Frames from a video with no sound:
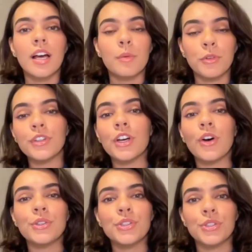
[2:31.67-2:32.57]
Moving
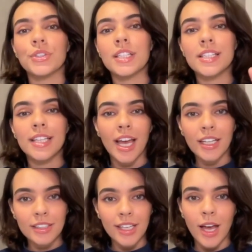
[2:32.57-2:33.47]
on to the
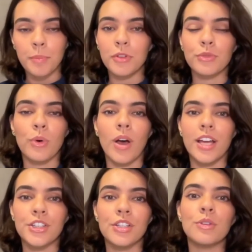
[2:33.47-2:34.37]
second type of
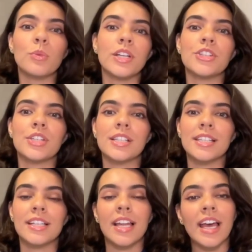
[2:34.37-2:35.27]
question, which is
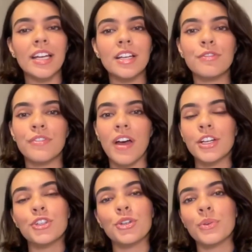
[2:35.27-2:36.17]
the negative
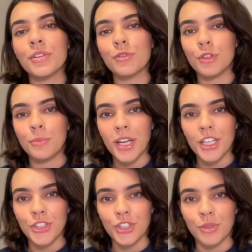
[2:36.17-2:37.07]
factual
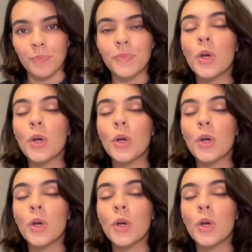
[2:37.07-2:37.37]
information,